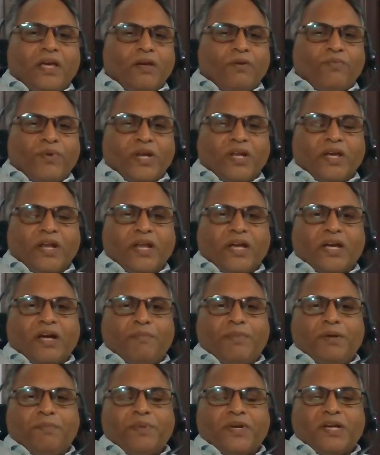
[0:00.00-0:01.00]
Hey, when
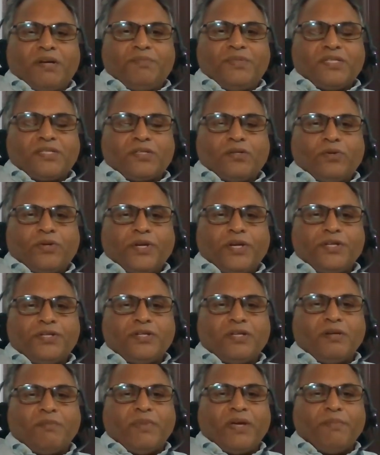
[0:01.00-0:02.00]
can I come and pick up this
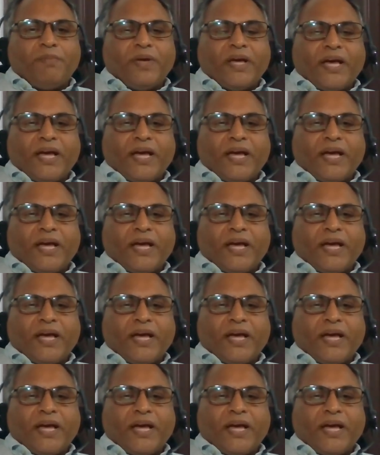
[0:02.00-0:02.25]
location?